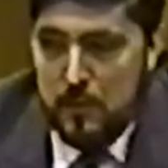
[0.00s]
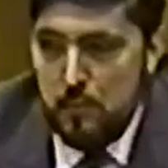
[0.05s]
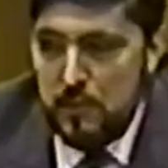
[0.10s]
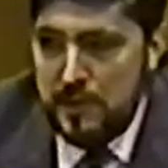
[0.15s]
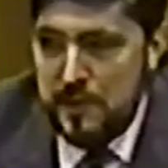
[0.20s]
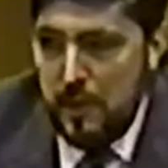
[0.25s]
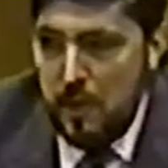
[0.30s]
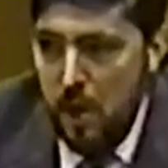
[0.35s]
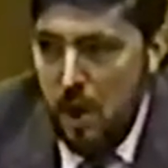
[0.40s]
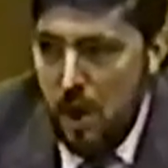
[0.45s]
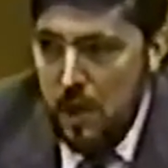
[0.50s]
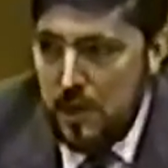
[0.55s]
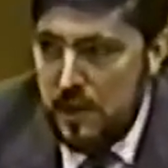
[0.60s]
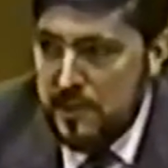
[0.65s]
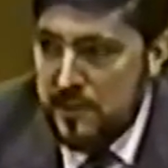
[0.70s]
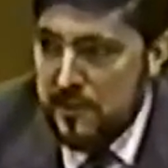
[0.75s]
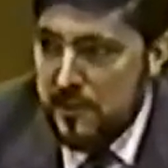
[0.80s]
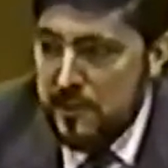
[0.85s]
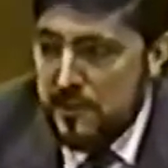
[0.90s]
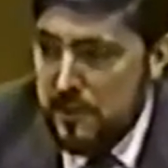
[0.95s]
it was the
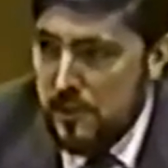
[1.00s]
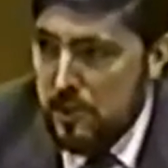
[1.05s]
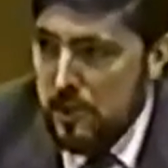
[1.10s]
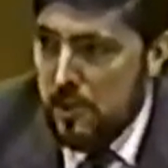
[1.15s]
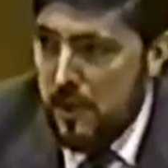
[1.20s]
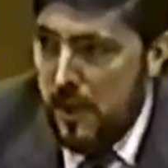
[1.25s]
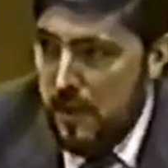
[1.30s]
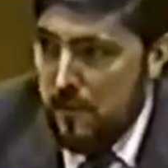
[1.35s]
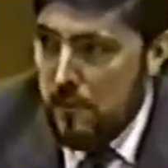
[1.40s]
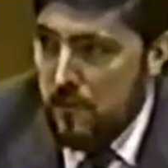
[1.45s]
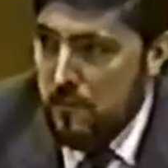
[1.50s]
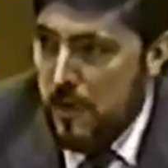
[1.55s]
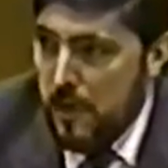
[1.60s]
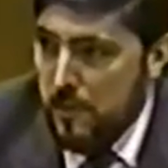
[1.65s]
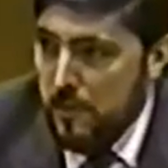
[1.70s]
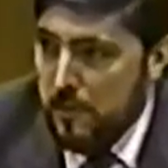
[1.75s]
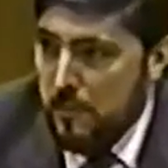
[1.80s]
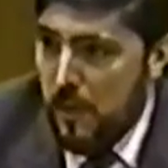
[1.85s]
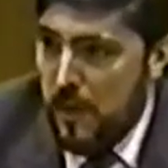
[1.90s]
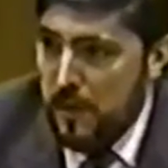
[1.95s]
longest decision ever
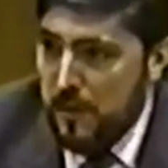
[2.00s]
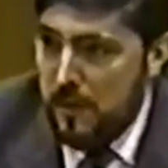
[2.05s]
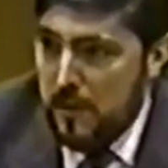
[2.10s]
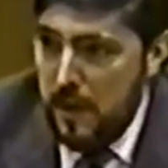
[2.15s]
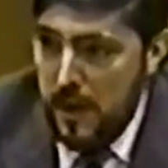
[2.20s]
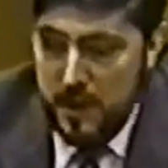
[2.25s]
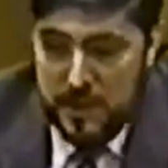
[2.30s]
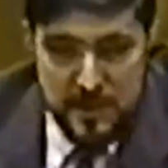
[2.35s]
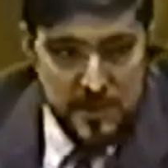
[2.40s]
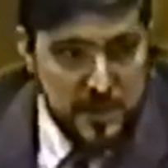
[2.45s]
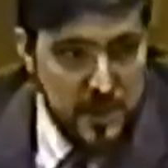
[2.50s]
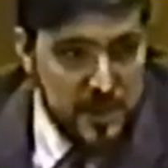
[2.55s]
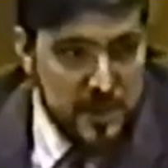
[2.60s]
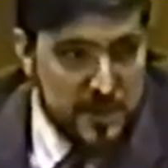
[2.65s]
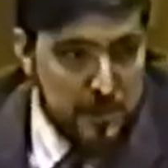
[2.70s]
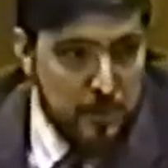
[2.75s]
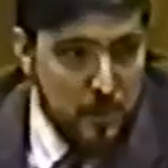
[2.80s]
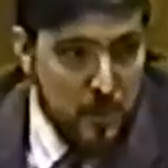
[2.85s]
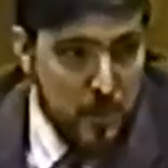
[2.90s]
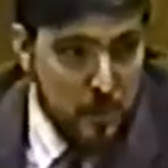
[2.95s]
rendered by the United
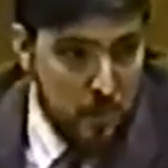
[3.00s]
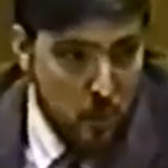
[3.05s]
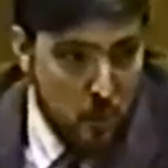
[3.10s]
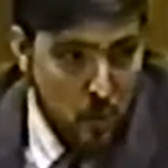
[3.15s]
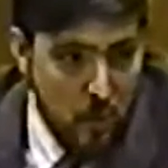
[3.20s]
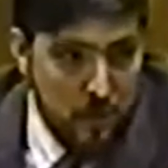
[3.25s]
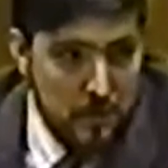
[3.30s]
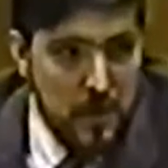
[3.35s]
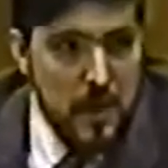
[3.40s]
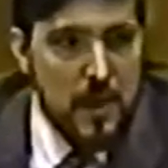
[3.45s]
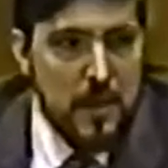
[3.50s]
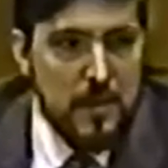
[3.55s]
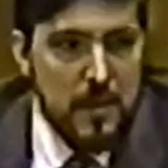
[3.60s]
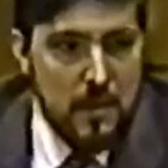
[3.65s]
States Supreme Court.